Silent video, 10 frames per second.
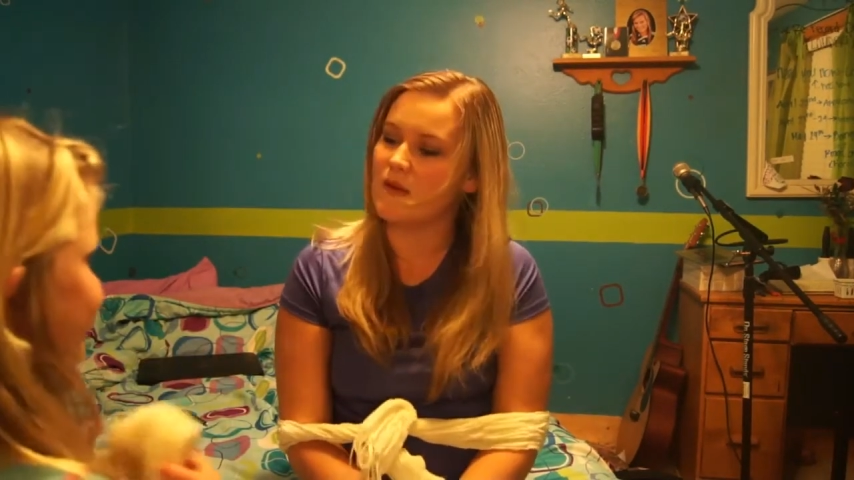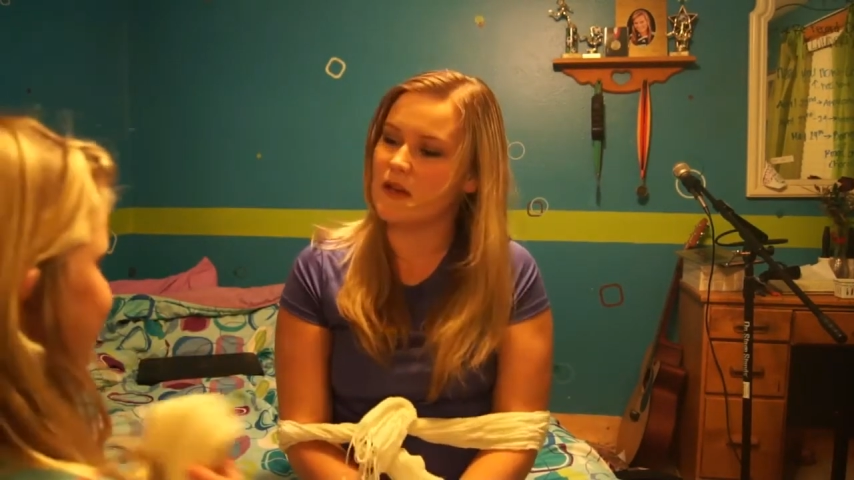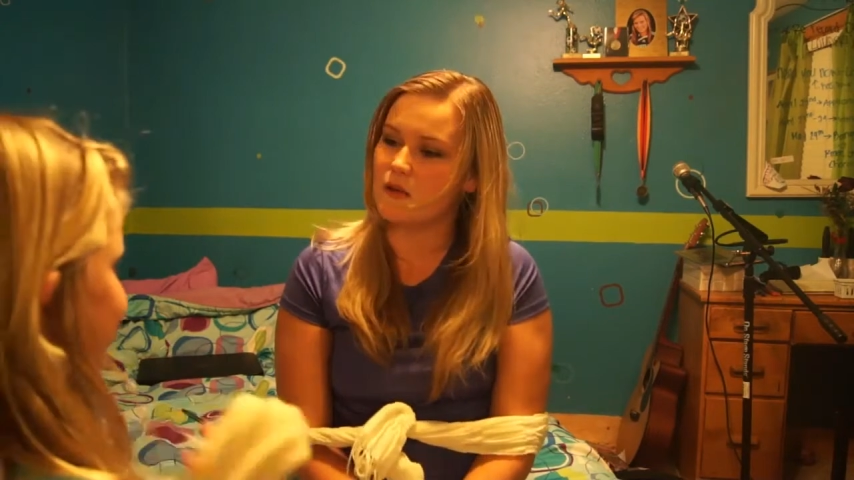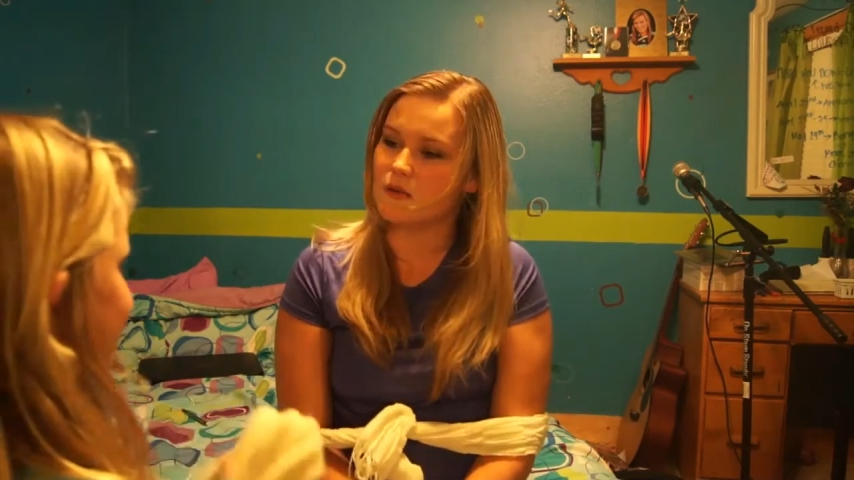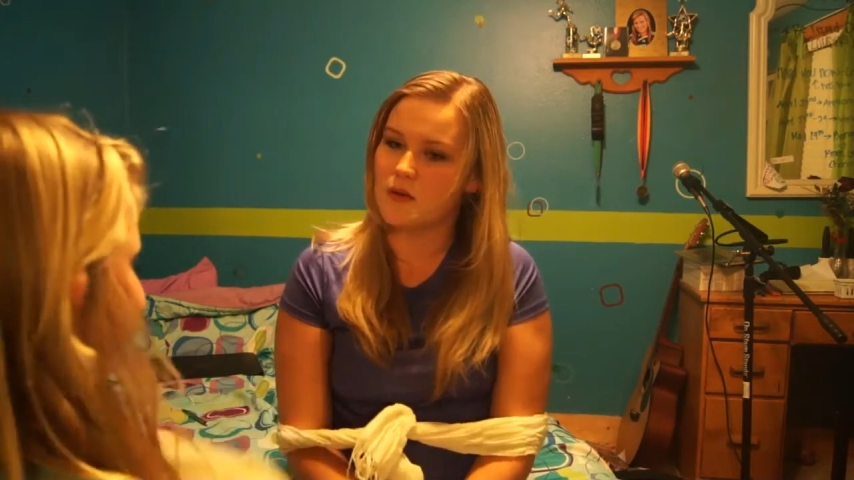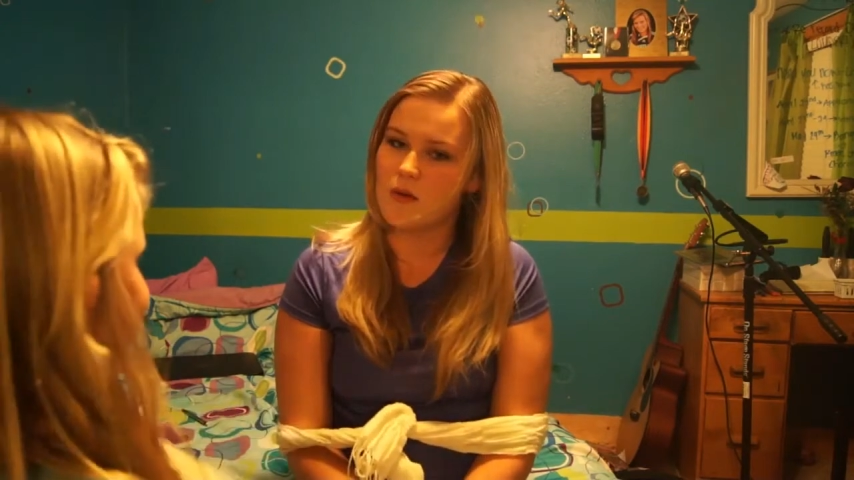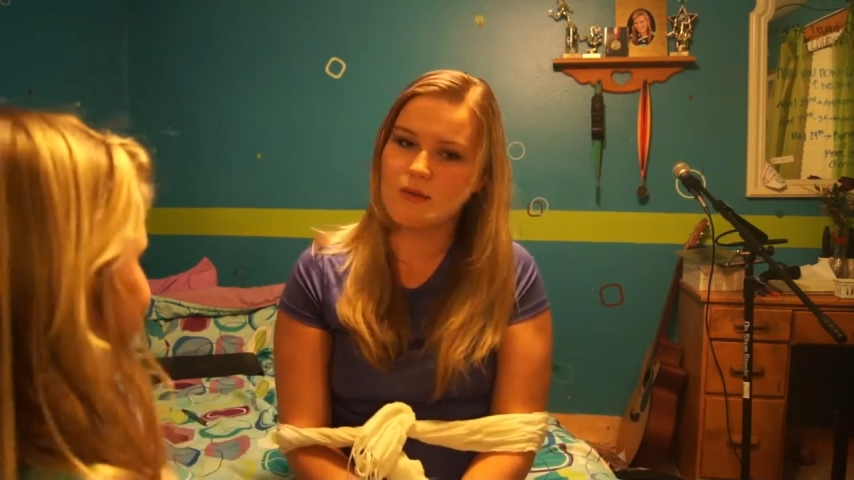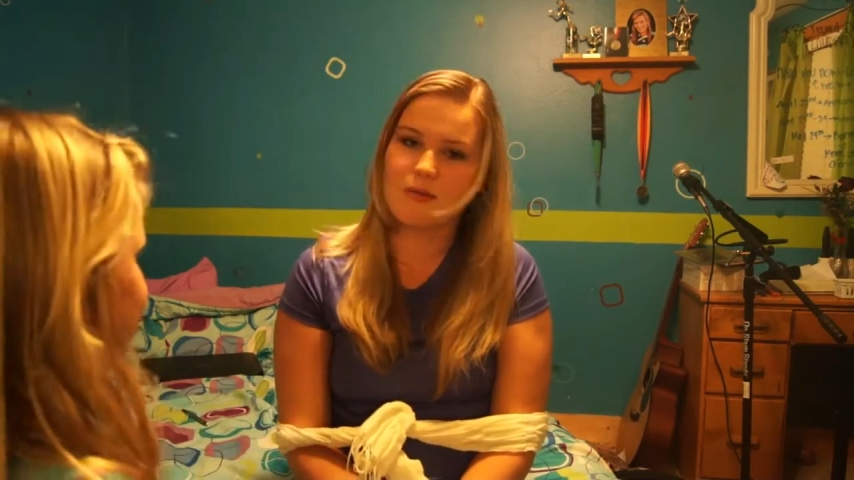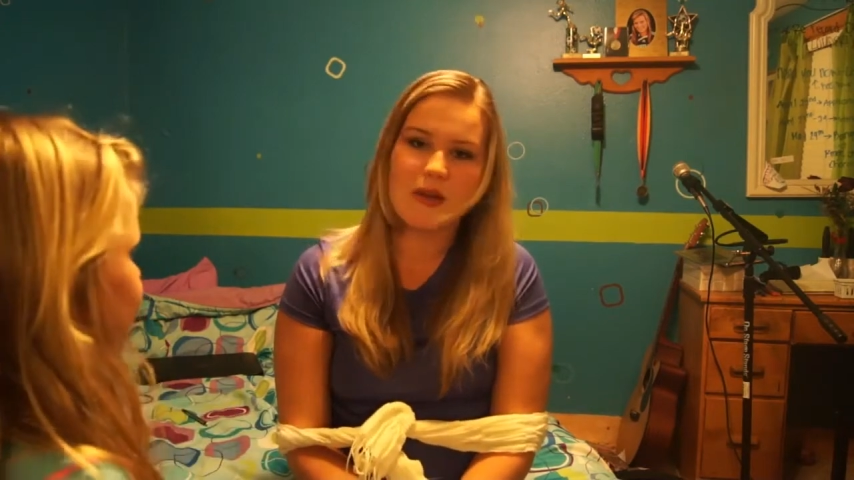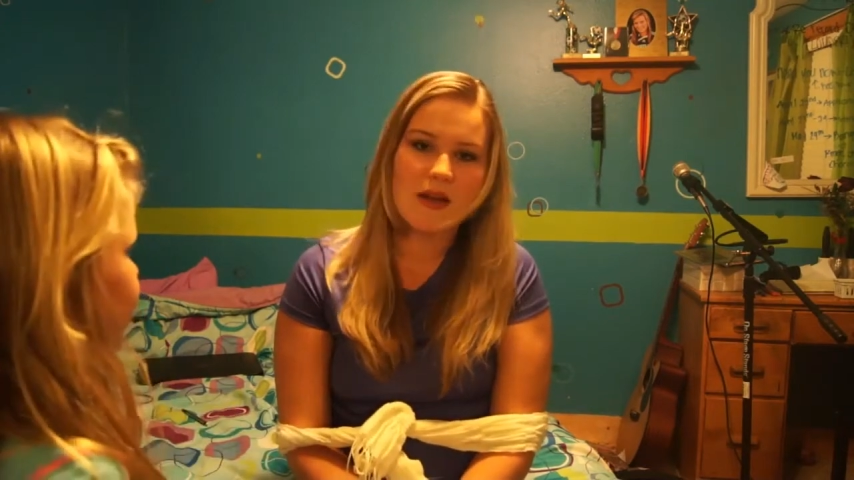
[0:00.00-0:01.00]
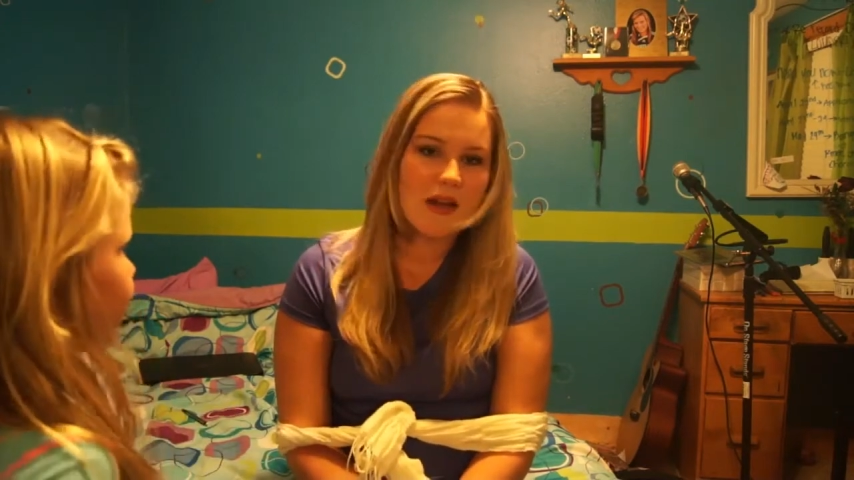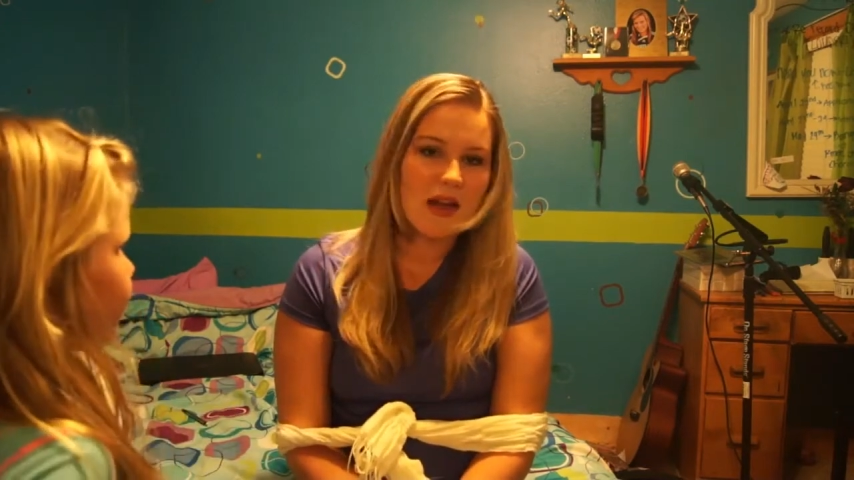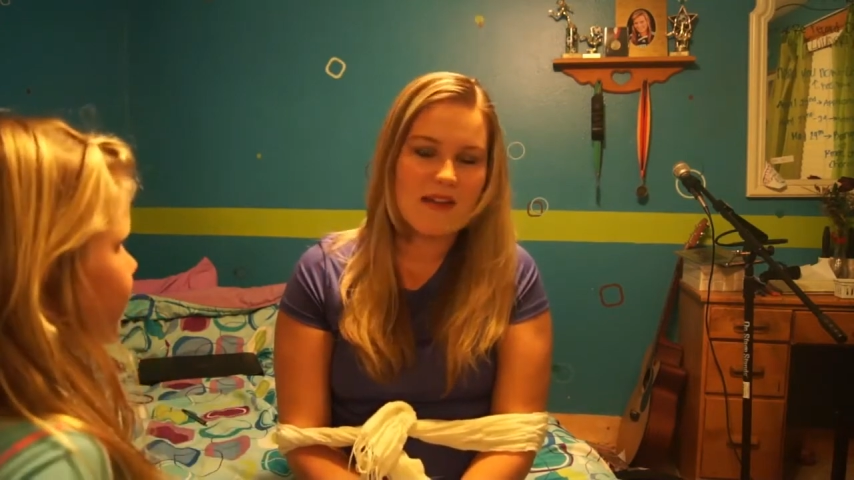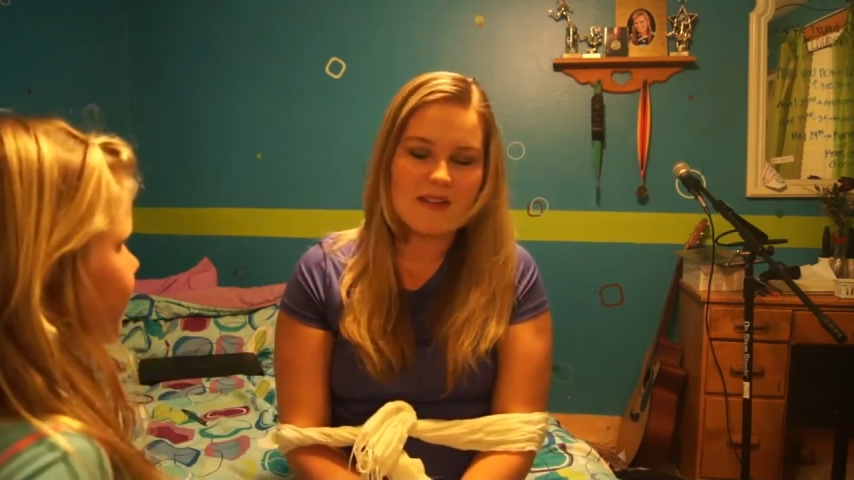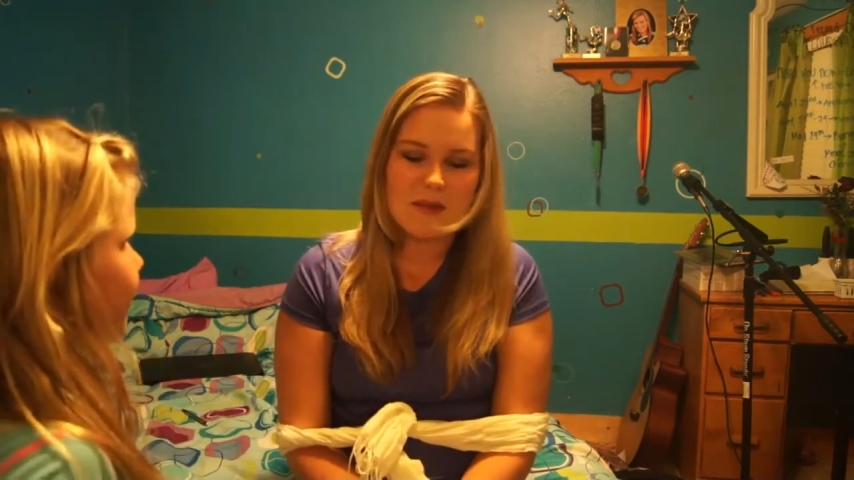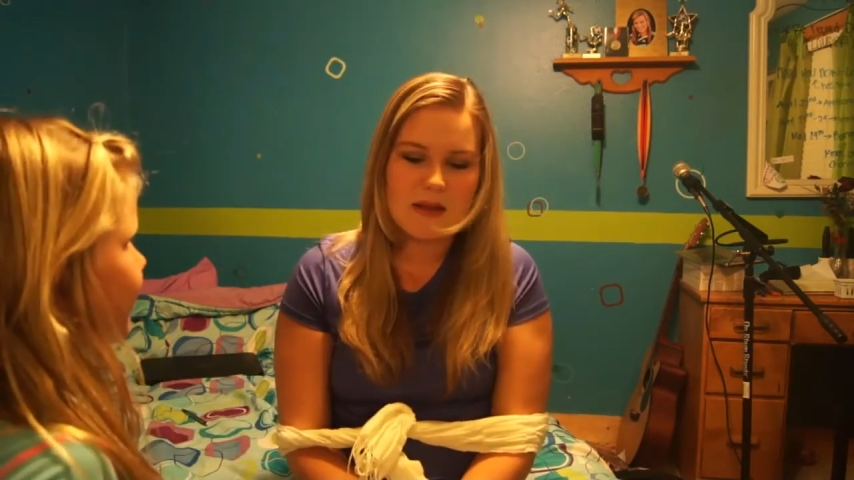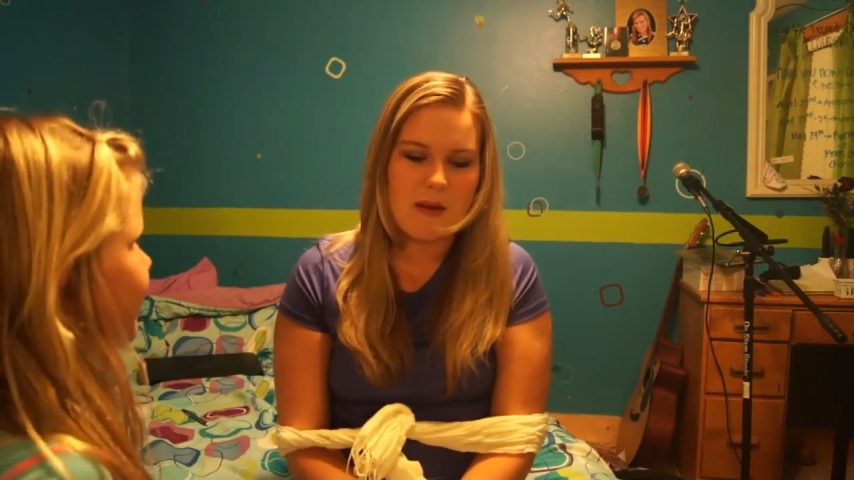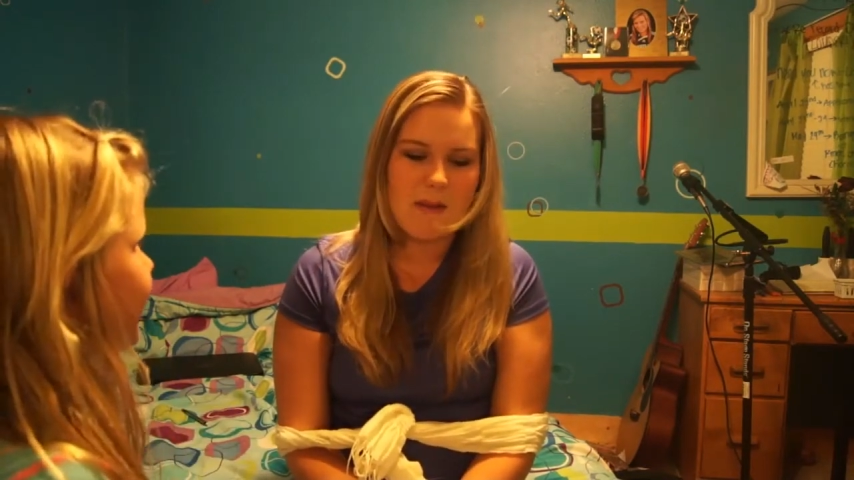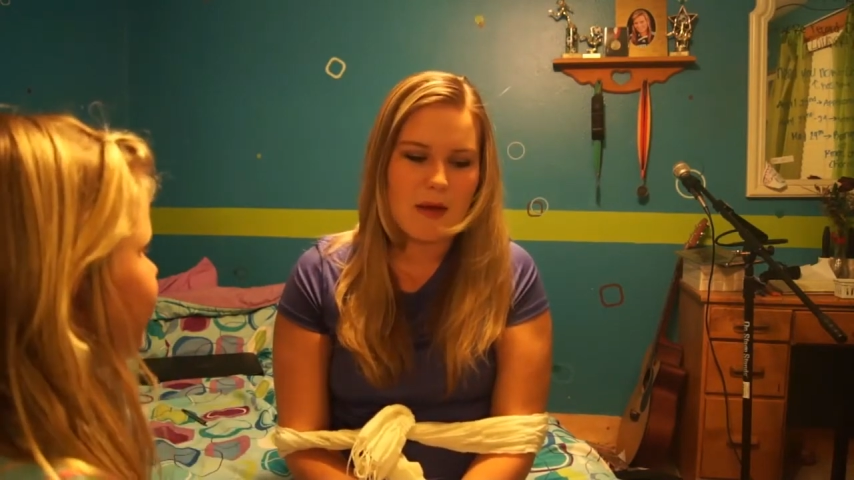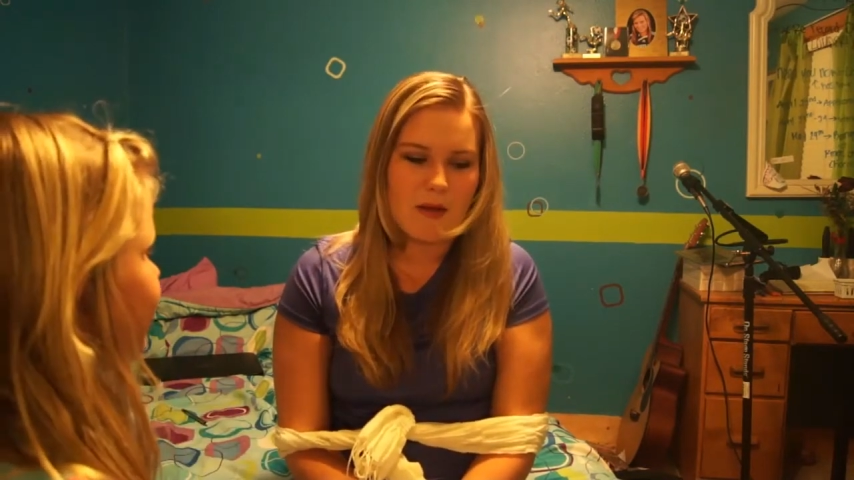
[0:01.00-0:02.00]
video. I have something
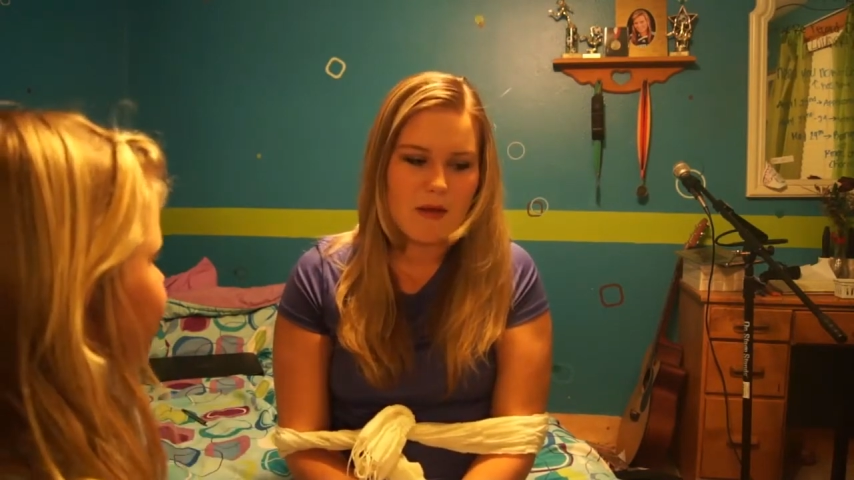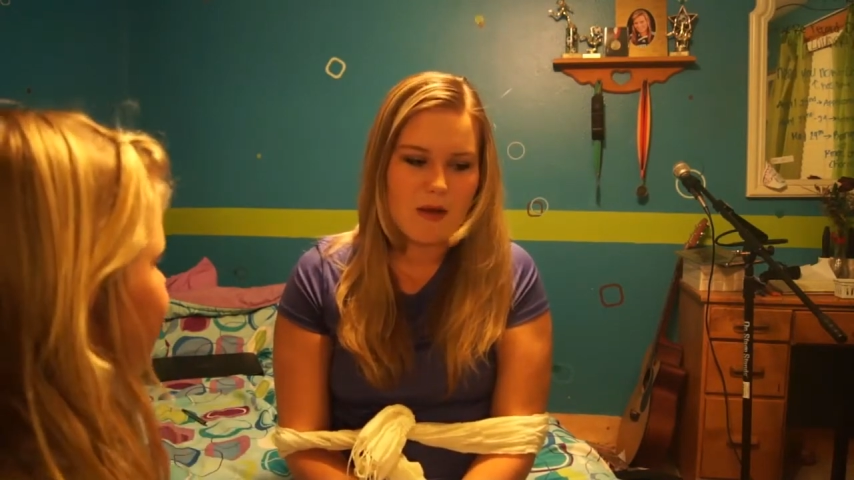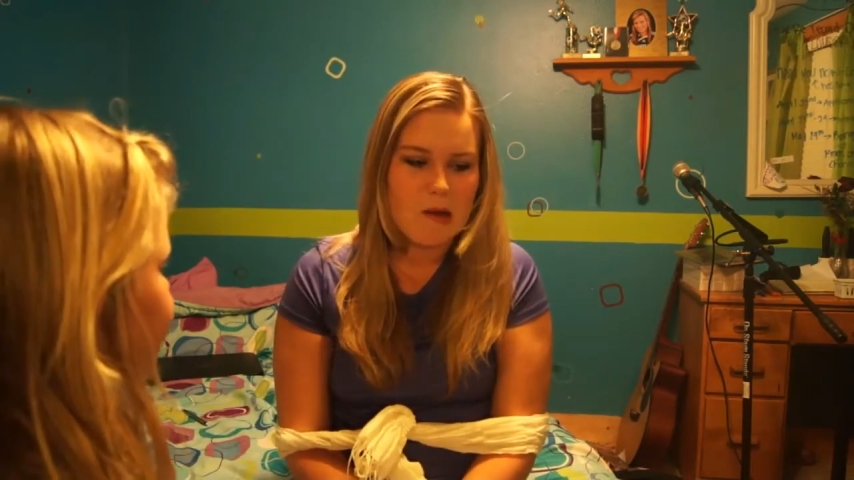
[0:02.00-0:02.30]
in my mouth.